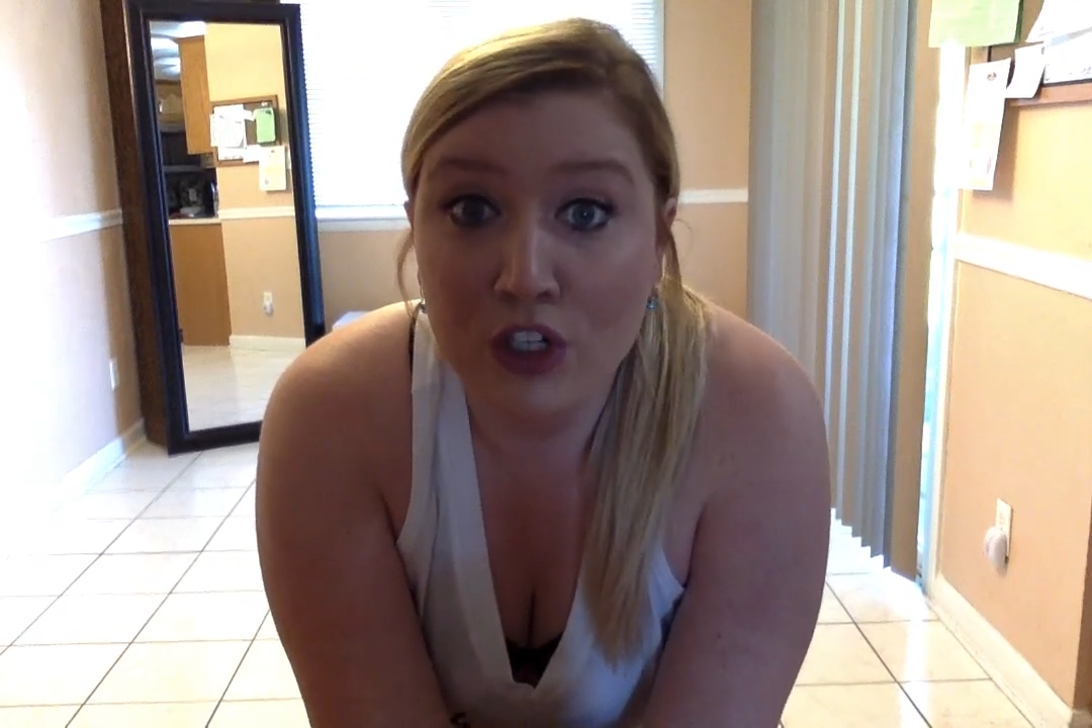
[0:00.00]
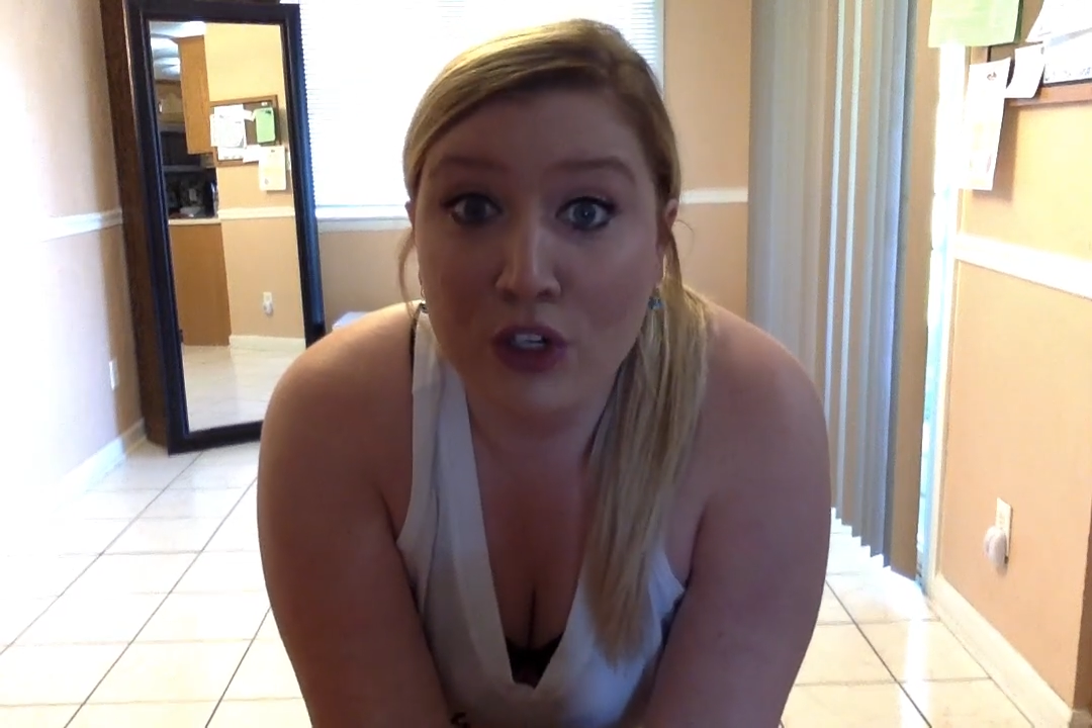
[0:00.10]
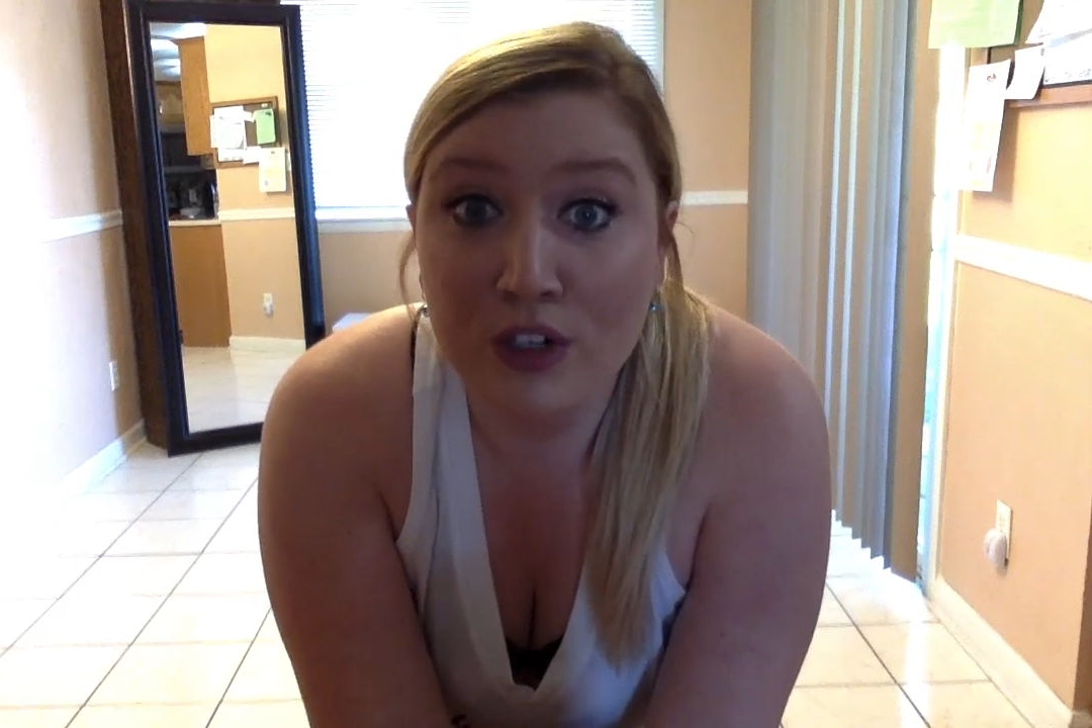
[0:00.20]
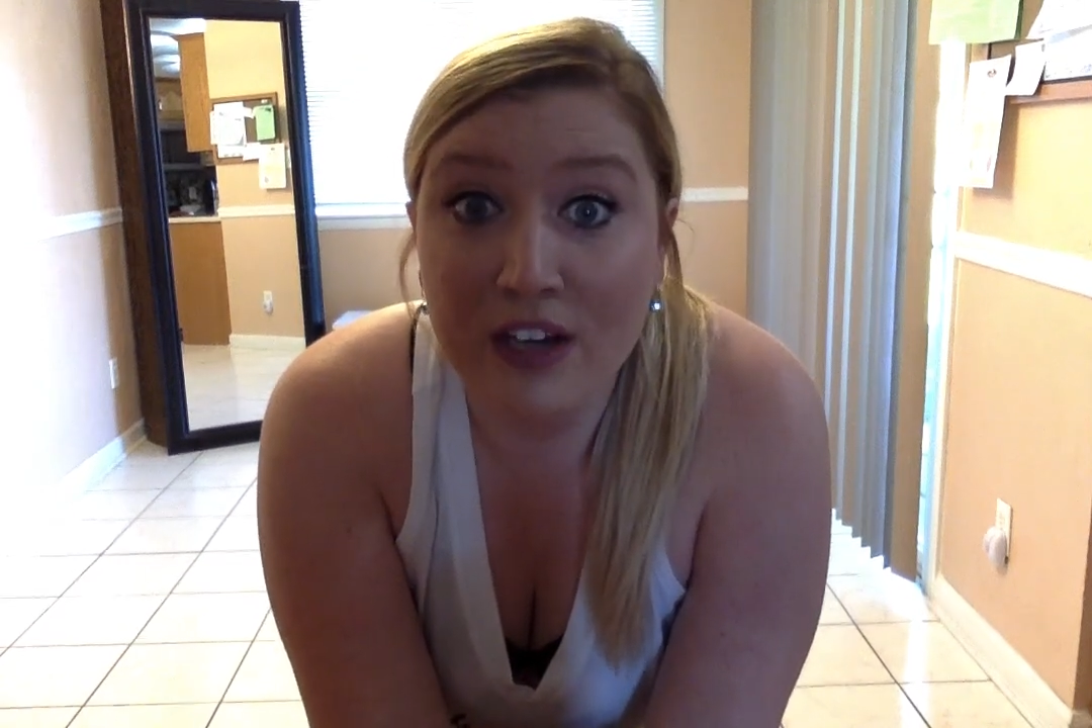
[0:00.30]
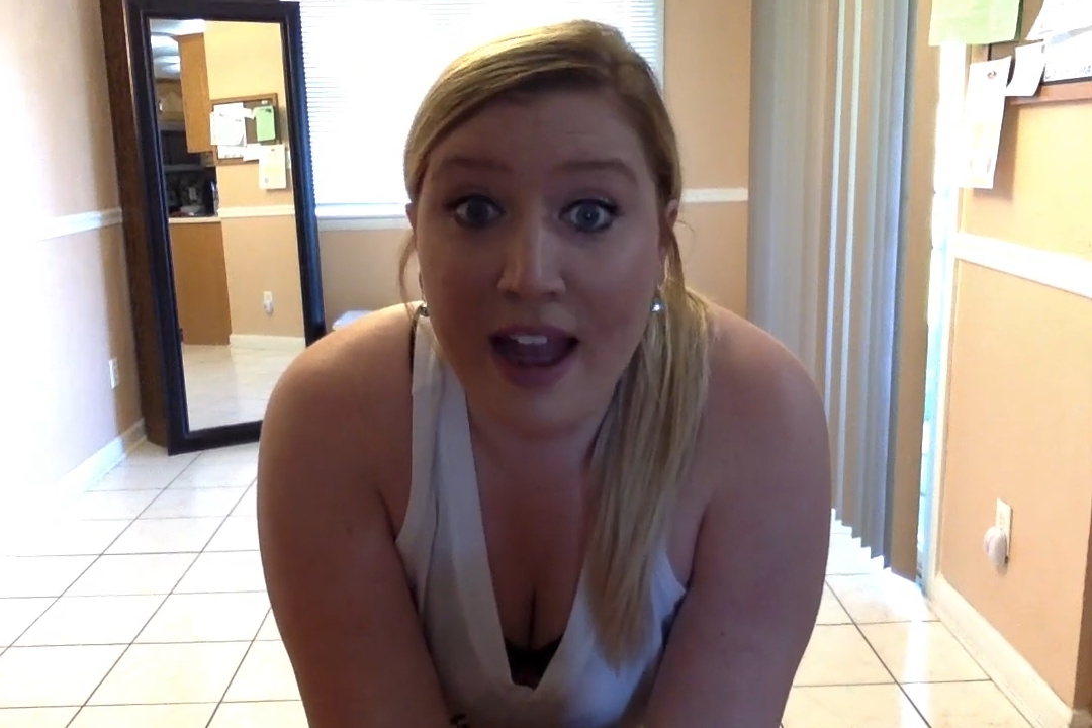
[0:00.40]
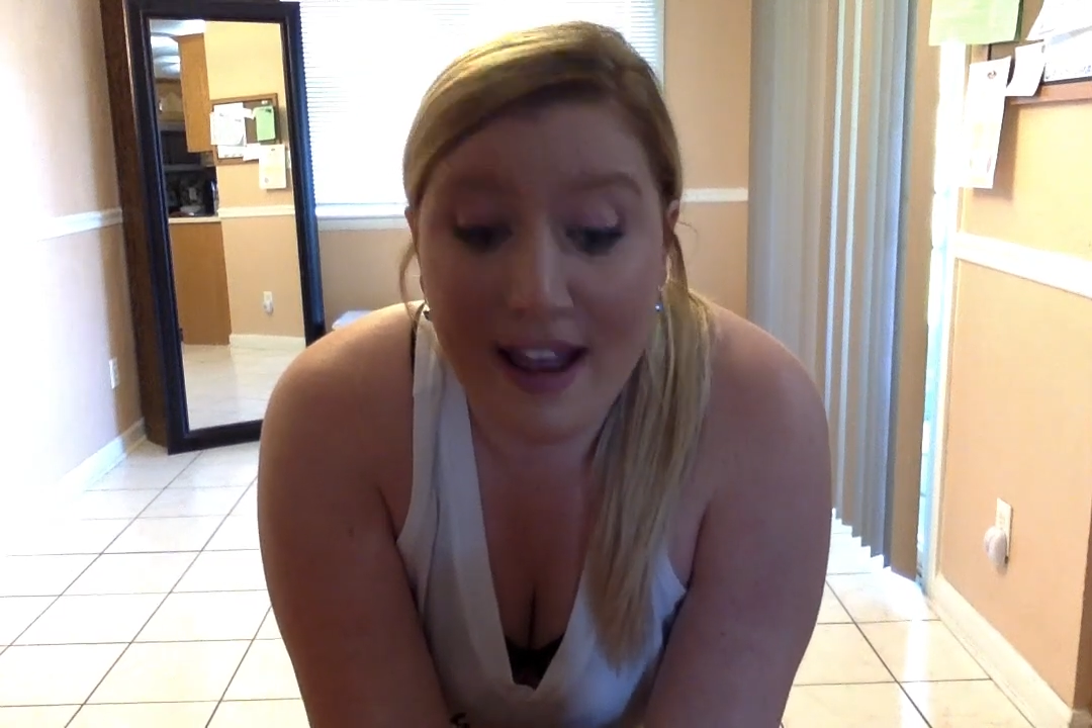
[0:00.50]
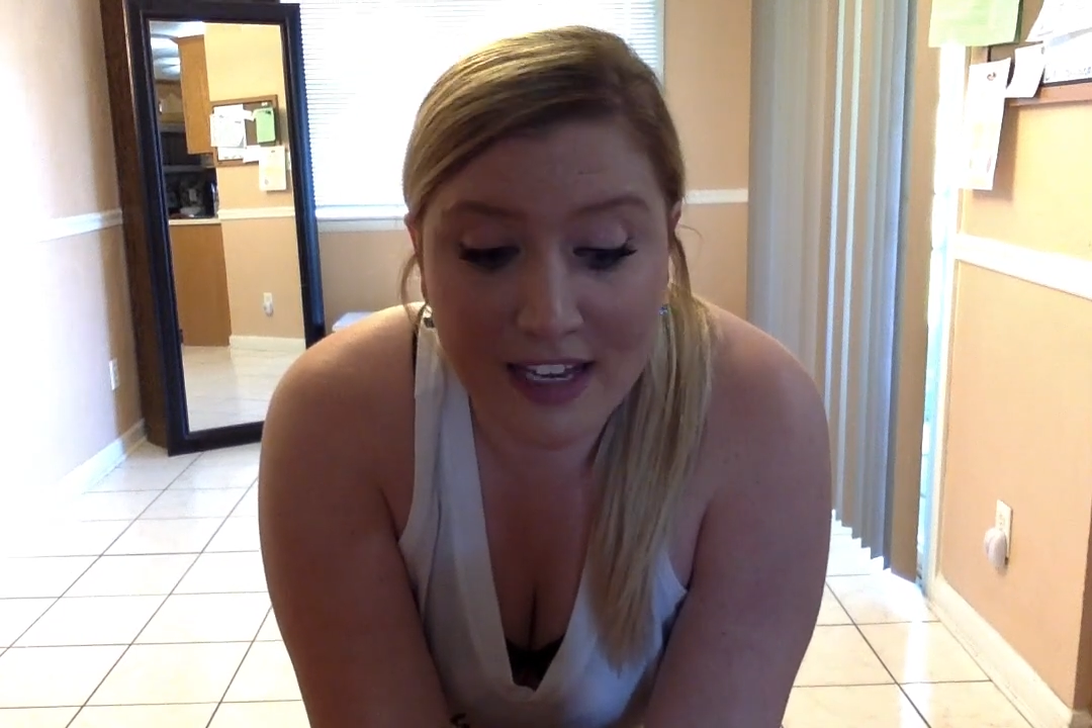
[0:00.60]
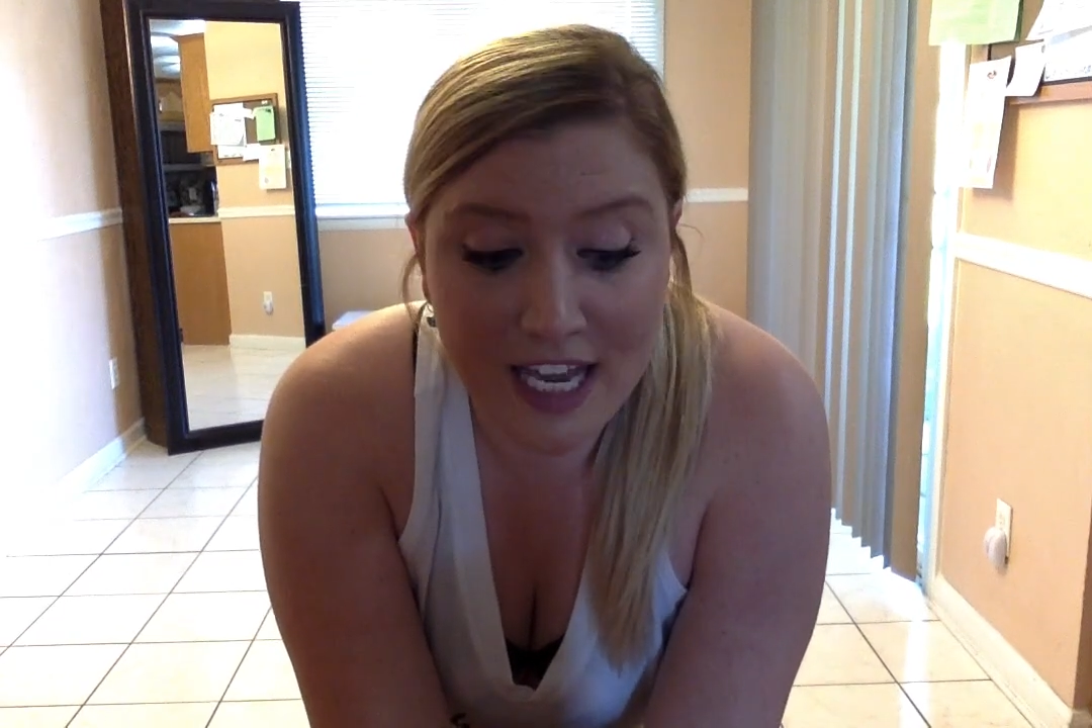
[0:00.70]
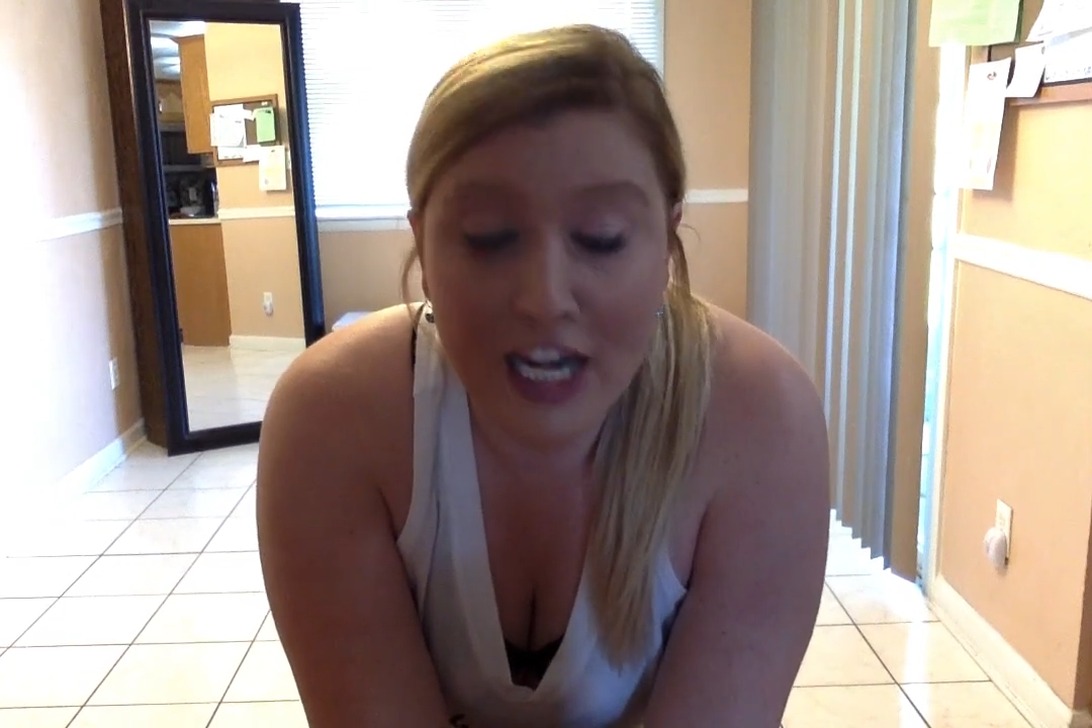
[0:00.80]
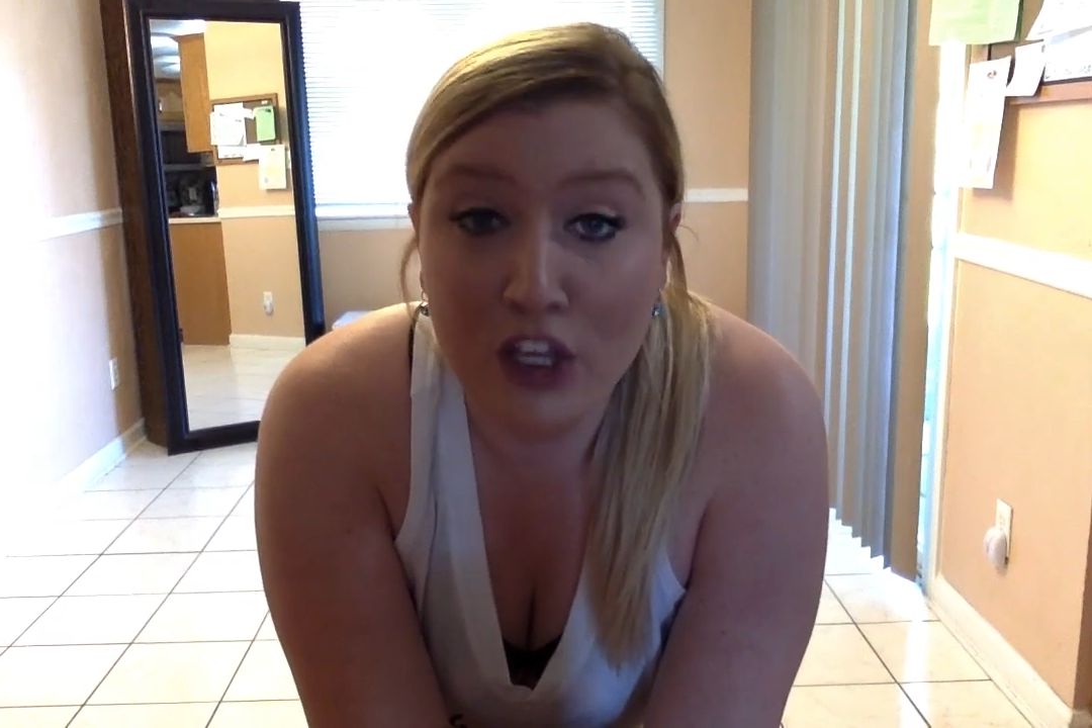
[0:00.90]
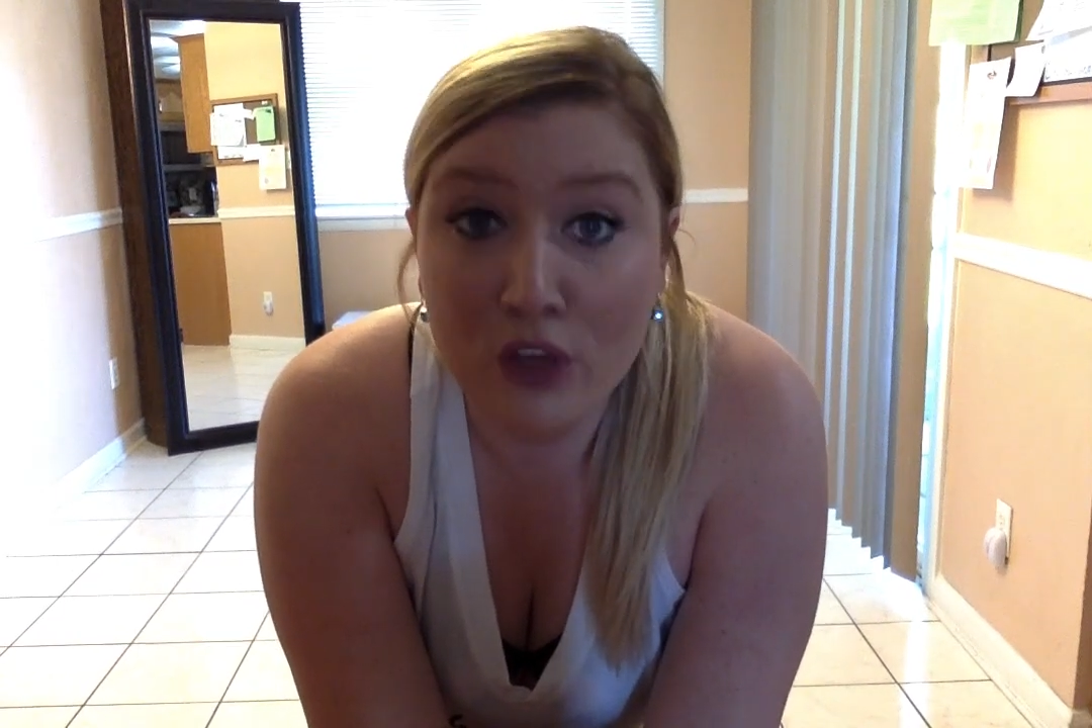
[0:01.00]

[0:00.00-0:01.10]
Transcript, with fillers: you're getting